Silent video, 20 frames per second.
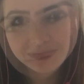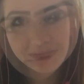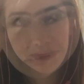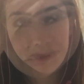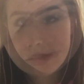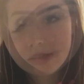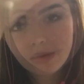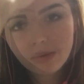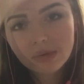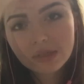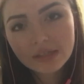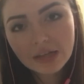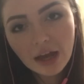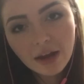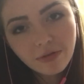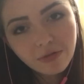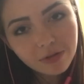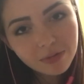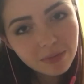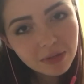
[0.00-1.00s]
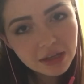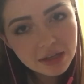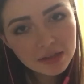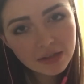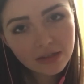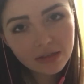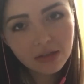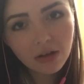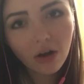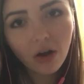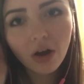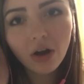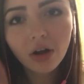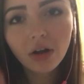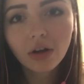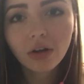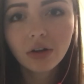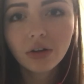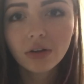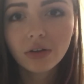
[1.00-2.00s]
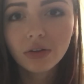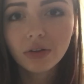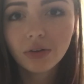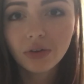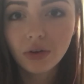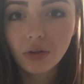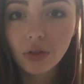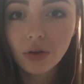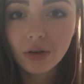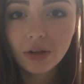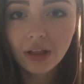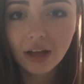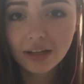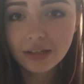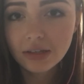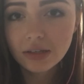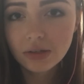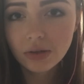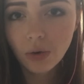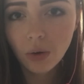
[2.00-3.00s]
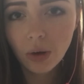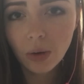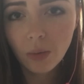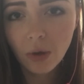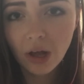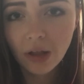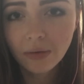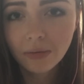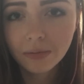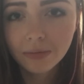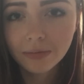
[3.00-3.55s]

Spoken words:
So aside from this, are your other classes going well?